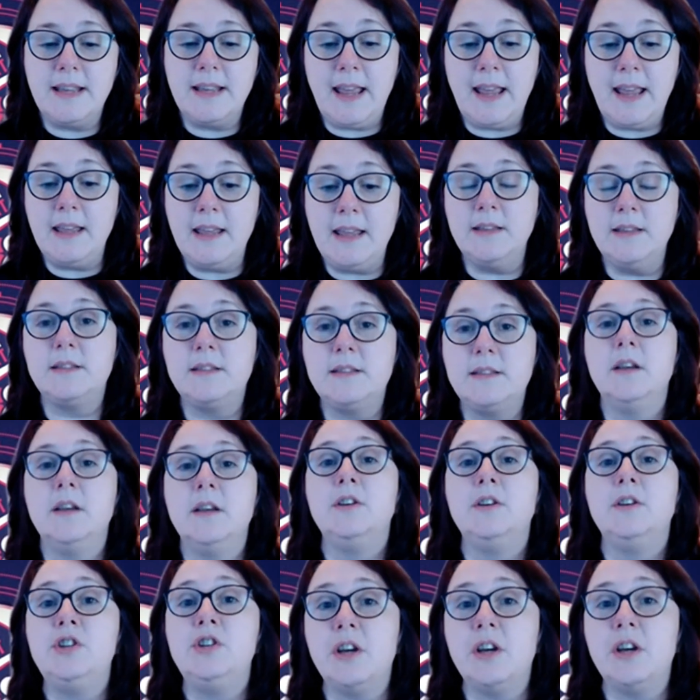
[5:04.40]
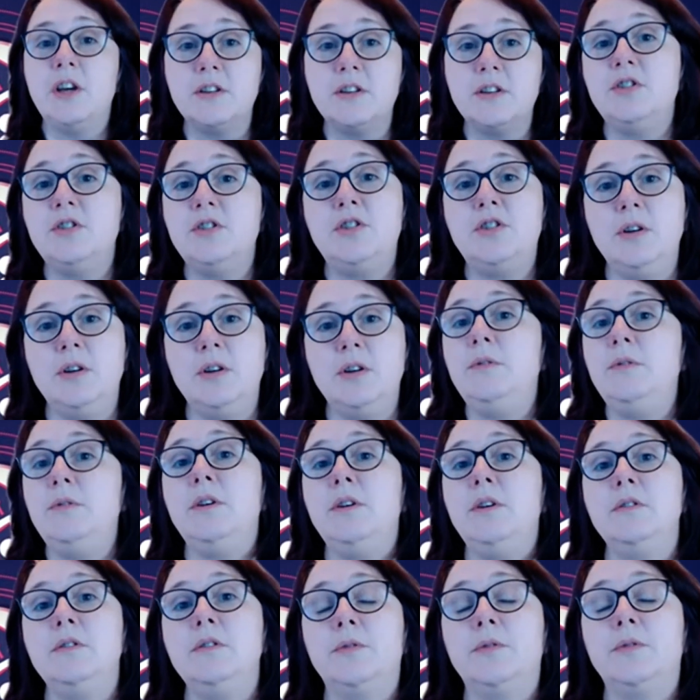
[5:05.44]
it is just too
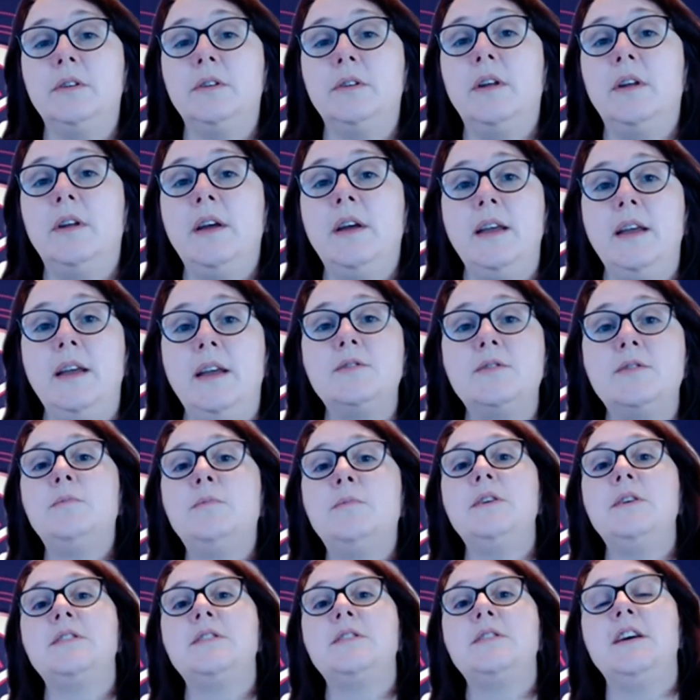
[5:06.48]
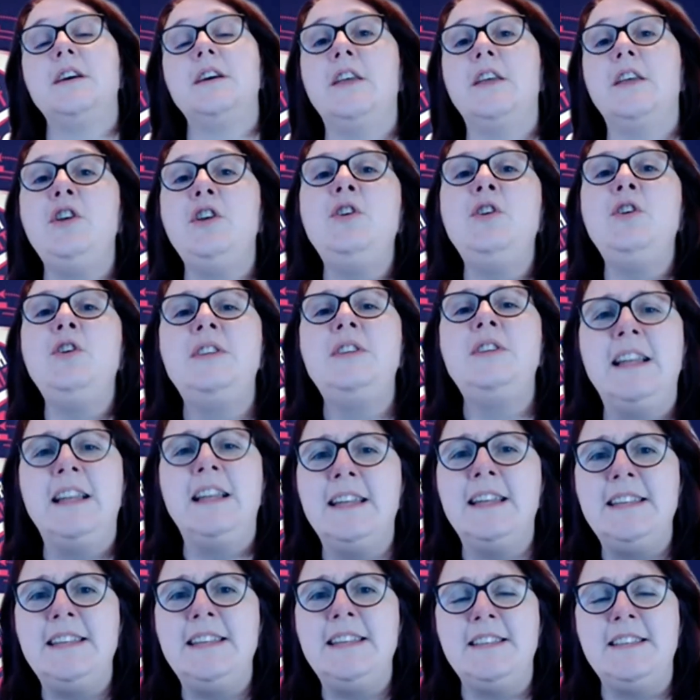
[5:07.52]
useful. It's almost like the
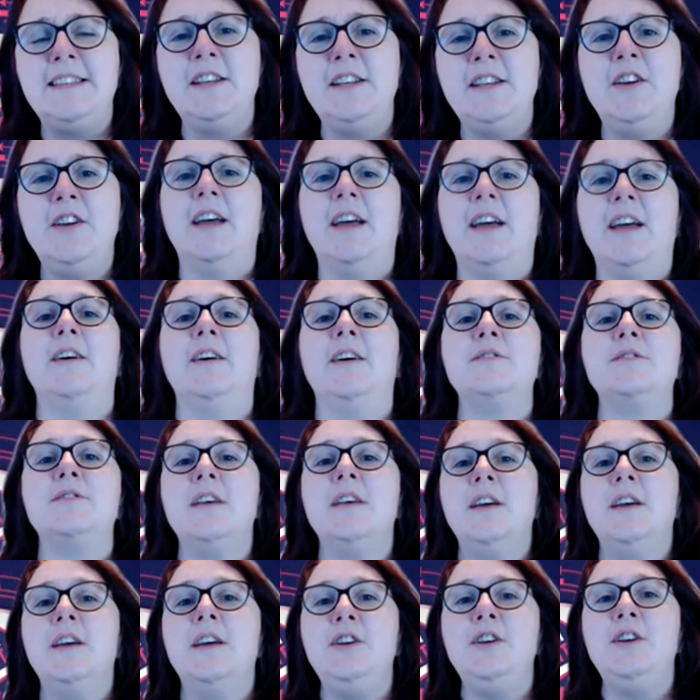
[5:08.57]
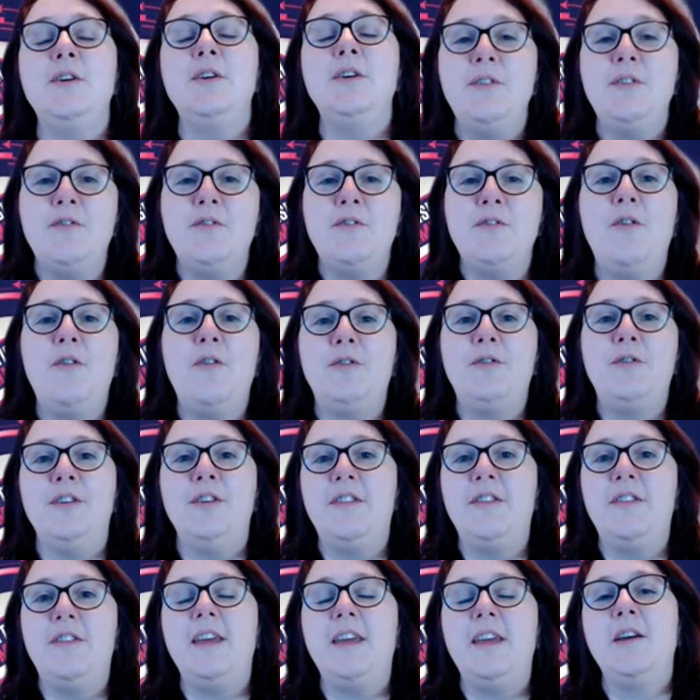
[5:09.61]
utilities in your house. You don't often
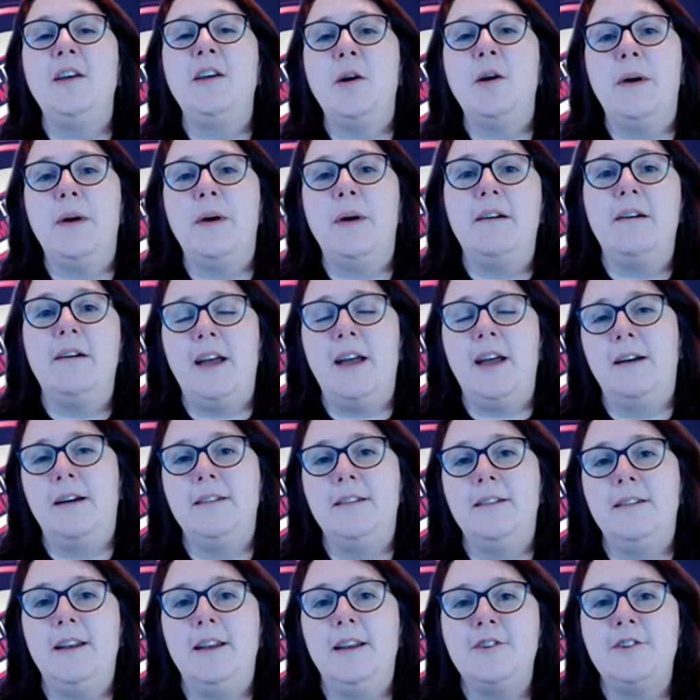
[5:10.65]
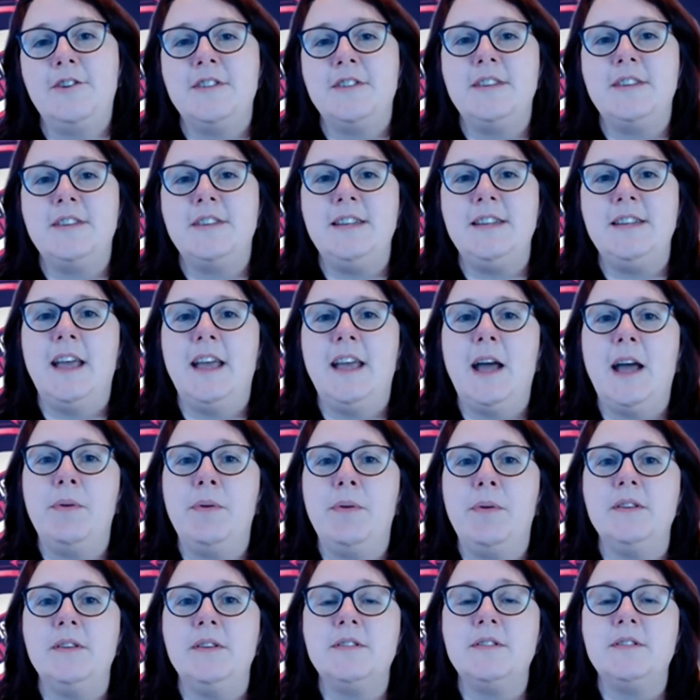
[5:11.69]
think about how the electricity
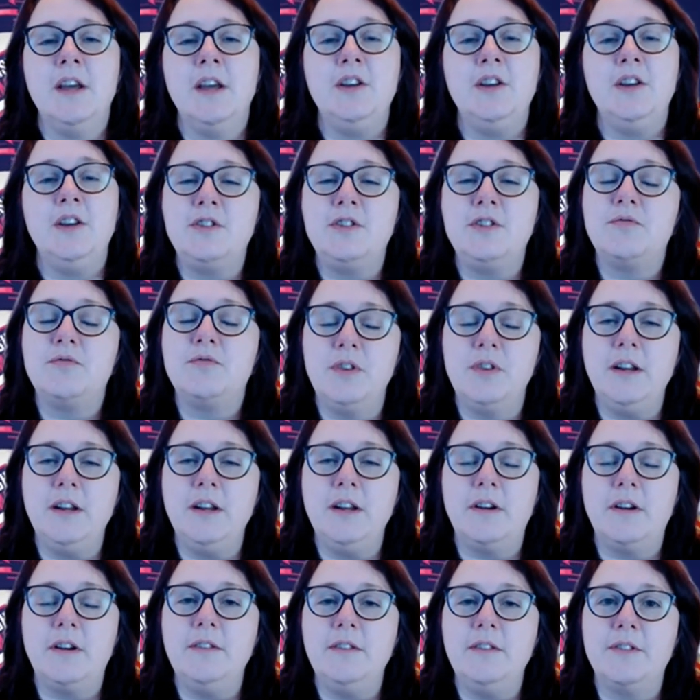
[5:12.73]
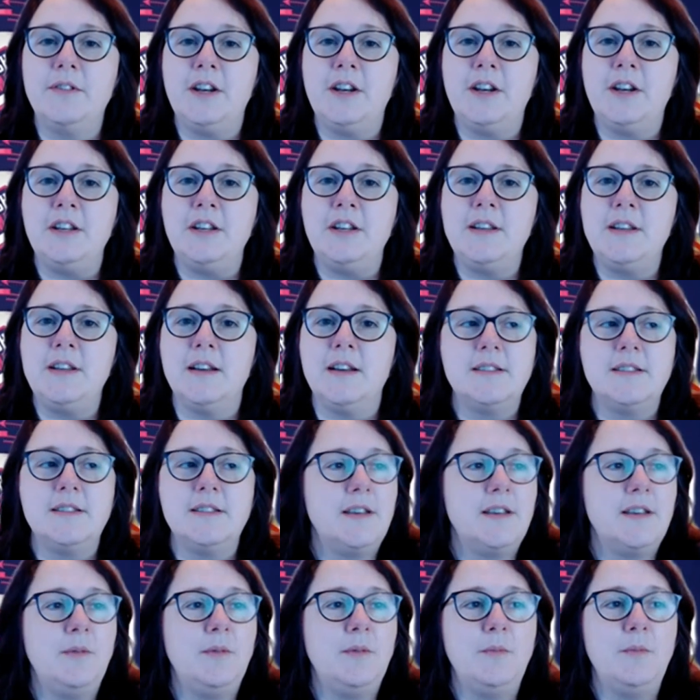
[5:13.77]
happens. You're just really grateful that it does.
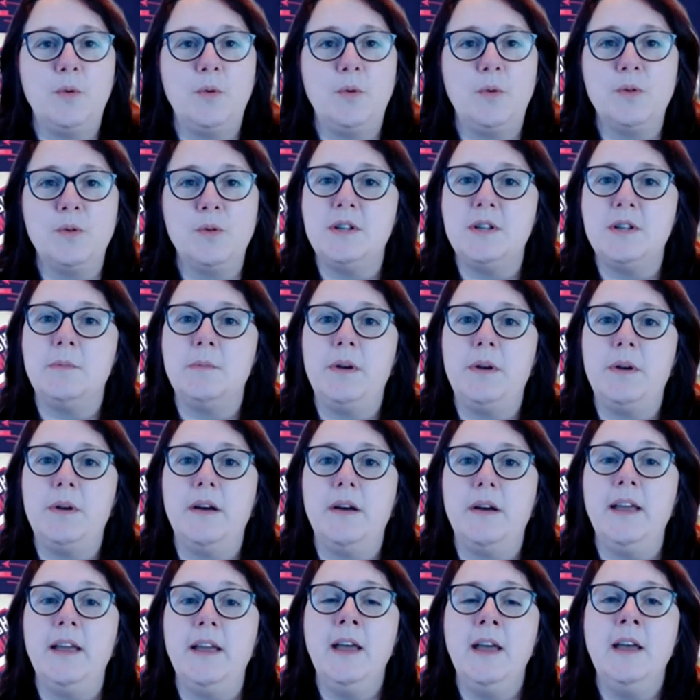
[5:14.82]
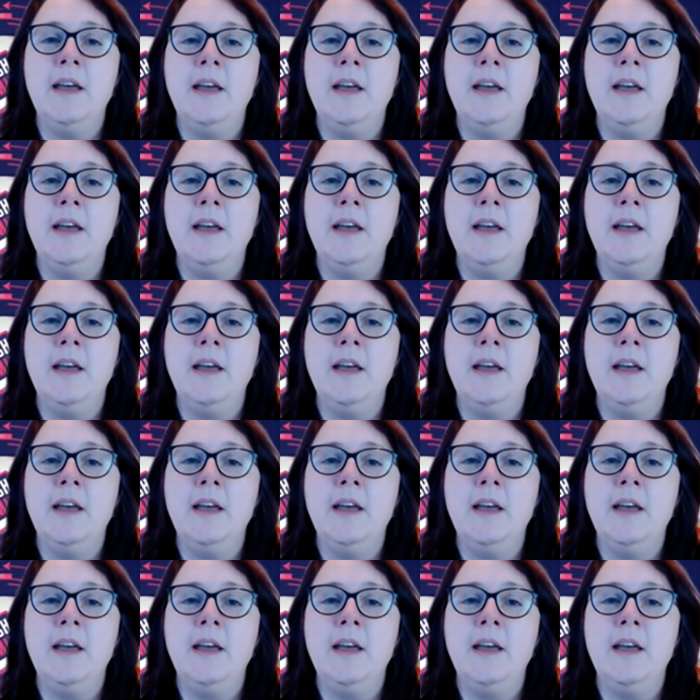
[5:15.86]
Same with water supply.